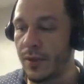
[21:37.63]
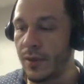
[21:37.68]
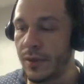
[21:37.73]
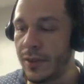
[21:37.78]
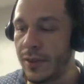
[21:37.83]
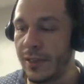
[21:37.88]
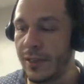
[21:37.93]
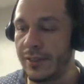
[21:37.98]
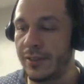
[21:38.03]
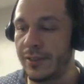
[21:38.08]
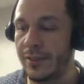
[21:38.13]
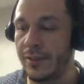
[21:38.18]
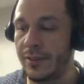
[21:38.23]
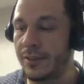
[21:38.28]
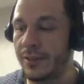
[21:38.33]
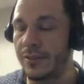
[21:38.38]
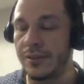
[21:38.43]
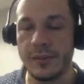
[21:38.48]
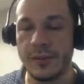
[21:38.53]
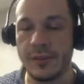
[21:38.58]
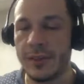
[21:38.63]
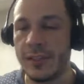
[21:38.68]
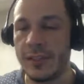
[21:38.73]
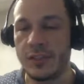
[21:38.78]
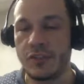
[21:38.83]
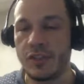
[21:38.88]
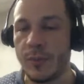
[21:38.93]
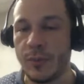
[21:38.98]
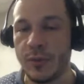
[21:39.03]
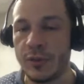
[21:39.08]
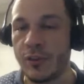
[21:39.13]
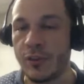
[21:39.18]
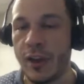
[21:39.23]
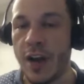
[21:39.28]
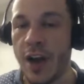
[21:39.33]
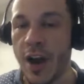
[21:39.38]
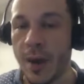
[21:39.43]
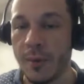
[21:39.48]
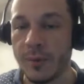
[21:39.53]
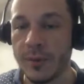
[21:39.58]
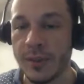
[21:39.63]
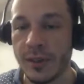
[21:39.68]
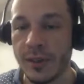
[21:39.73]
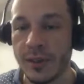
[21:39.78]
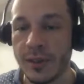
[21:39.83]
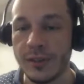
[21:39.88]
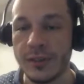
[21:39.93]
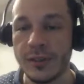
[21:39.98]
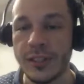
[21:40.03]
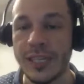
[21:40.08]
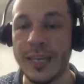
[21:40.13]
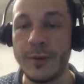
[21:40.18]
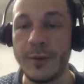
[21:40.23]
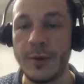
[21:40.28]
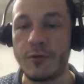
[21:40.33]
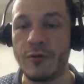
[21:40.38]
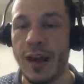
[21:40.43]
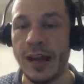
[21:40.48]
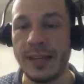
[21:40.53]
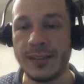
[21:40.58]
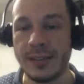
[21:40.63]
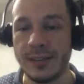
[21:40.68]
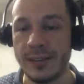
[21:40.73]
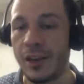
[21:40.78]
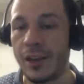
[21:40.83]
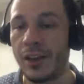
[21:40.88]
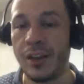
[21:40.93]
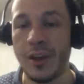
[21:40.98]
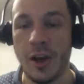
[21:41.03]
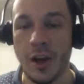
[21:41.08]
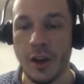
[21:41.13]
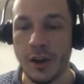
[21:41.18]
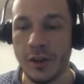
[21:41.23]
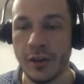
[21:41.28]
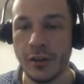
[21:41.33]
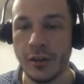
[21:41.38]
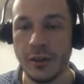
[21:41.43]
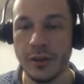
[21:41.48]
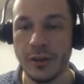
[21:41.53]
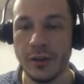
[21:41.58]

this this triple dry hopped Kiwi Rising Lager